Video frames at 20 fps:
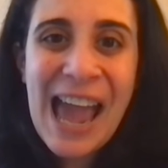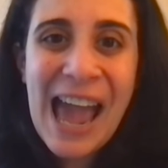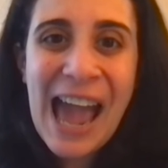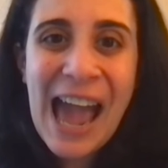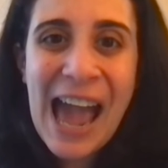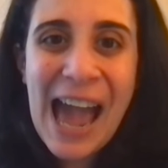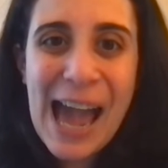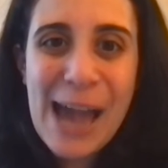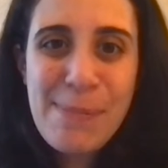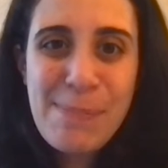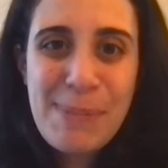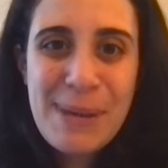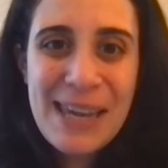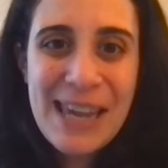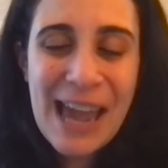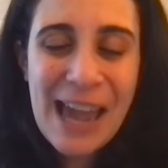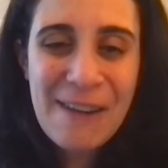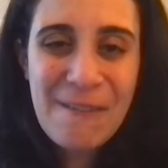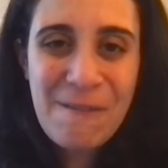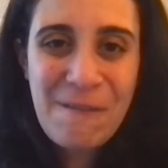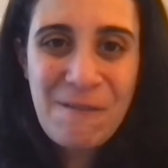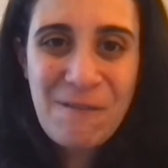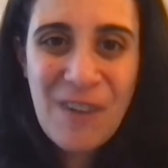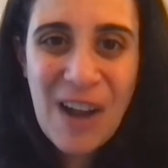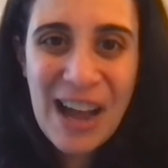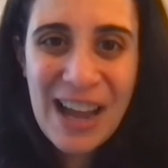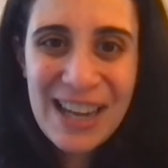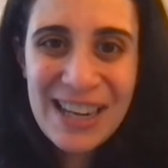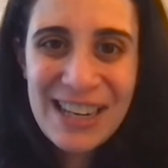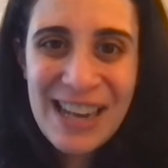happy and
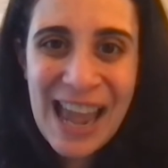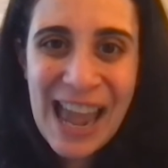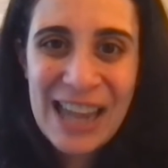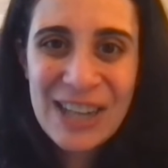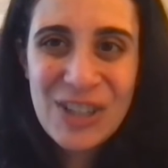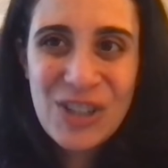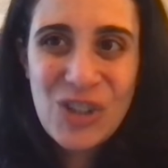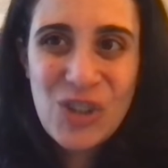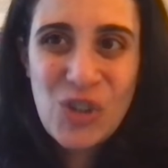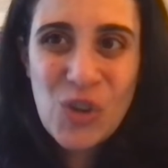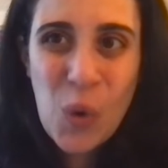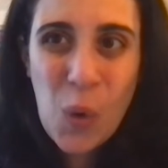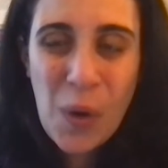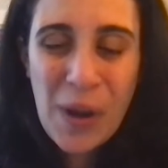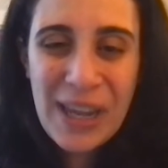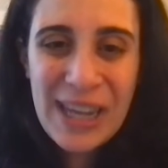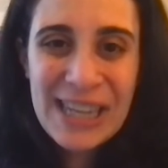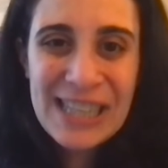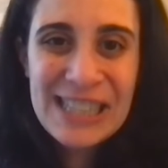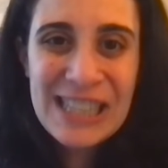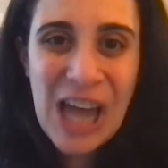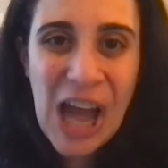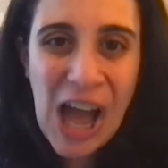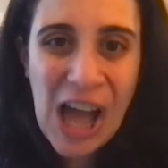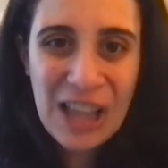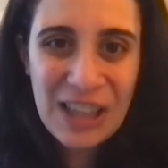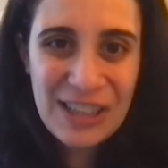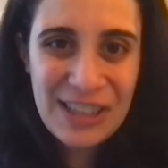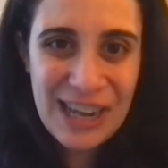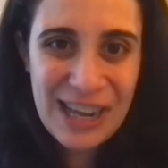fun and joyous
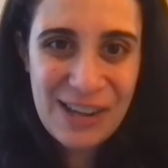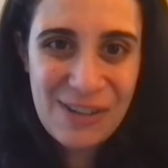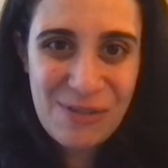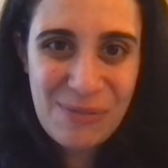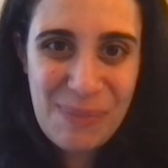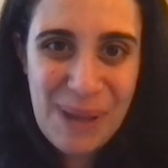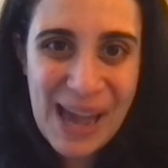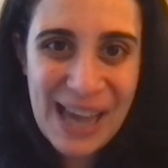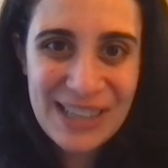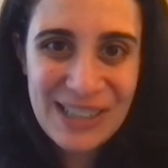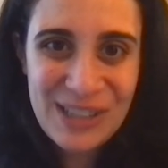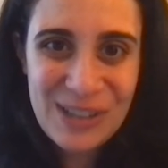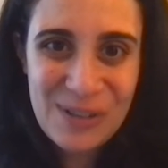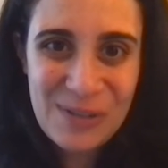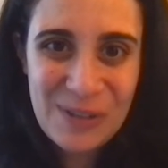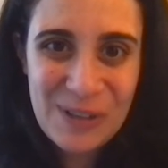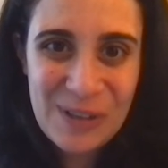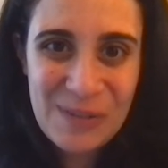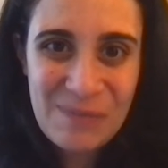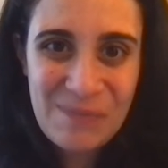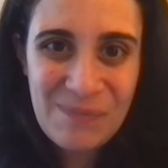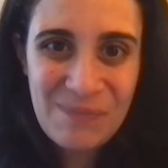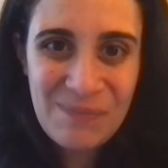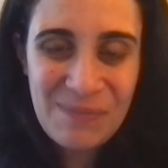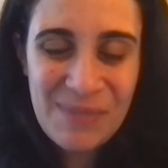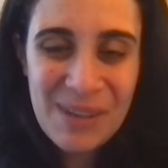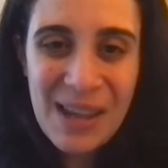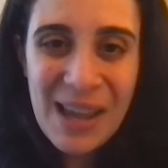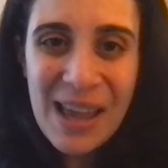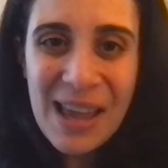holiday of Passover.
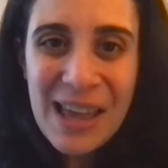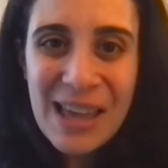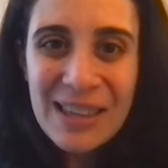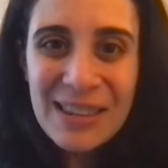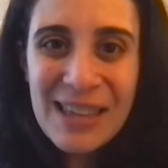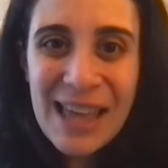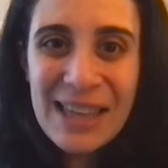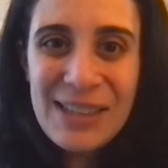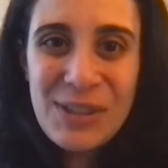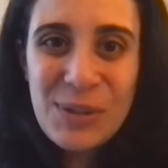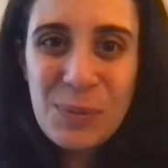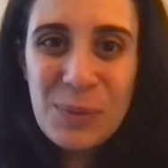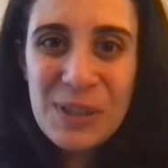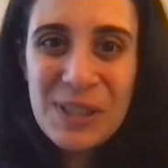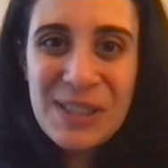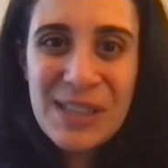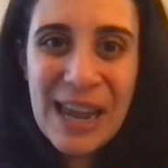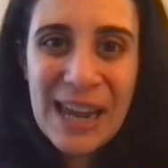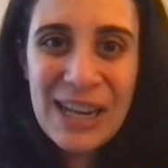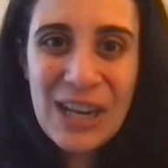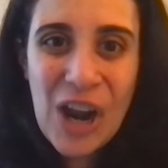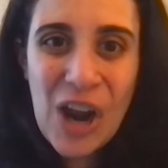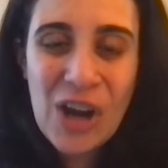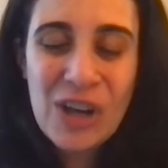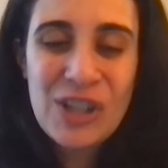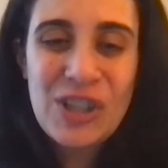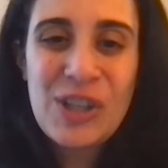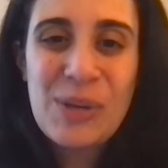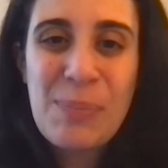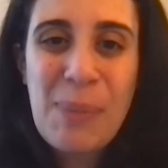Let's recite
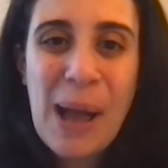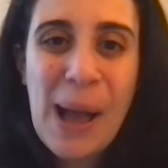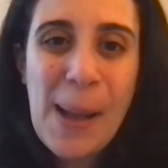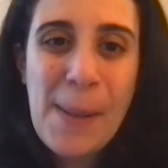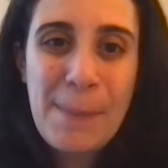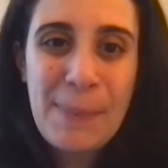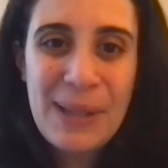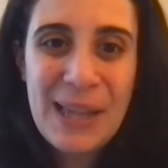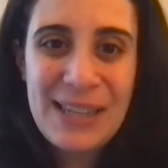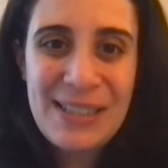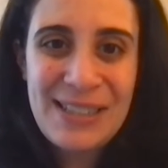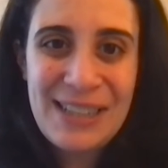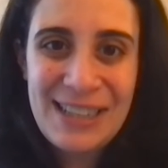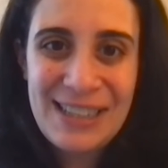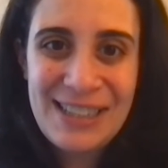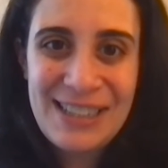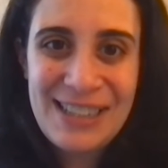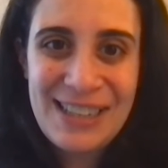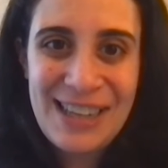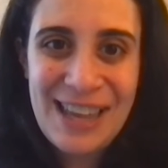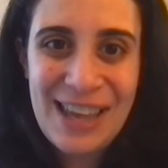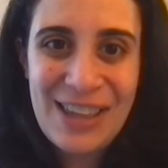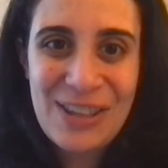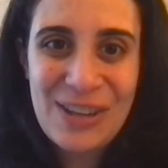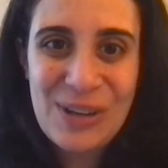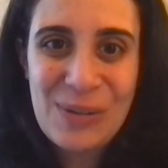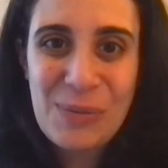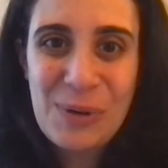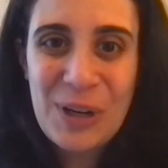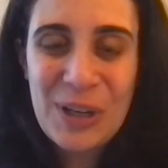our Shabbat blessings
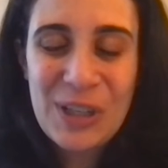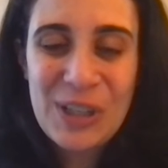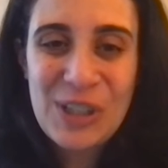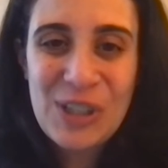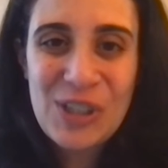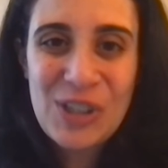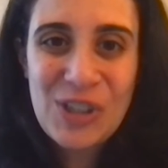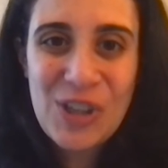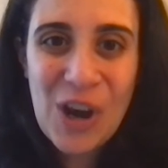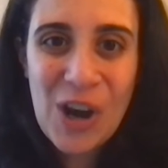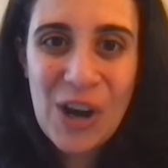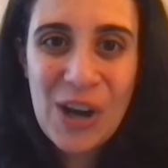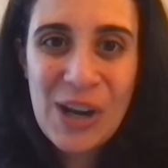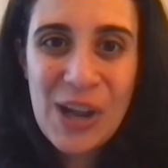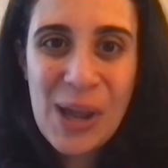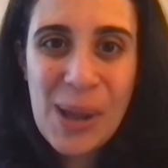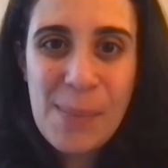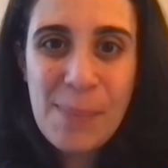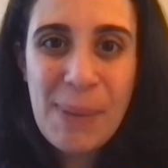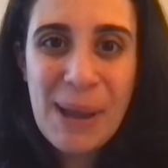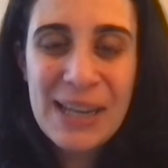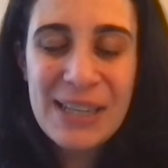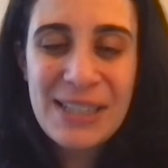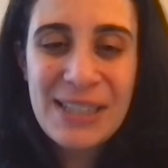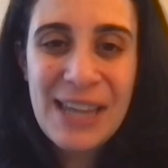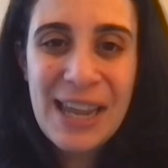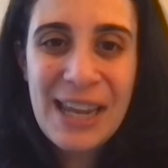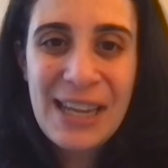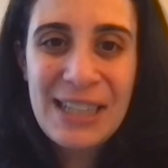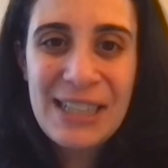together. We're going to start by
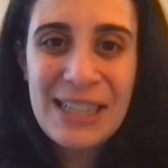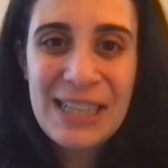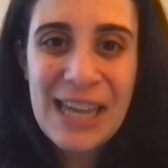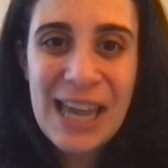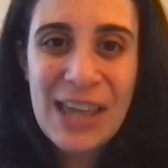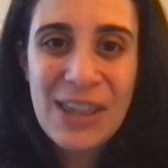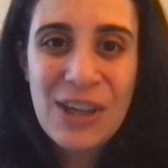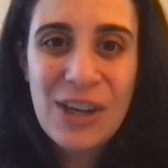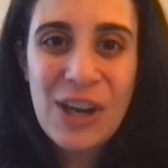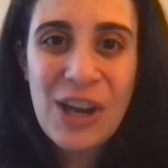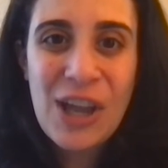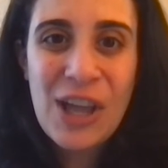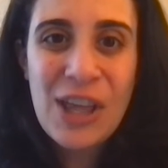saying together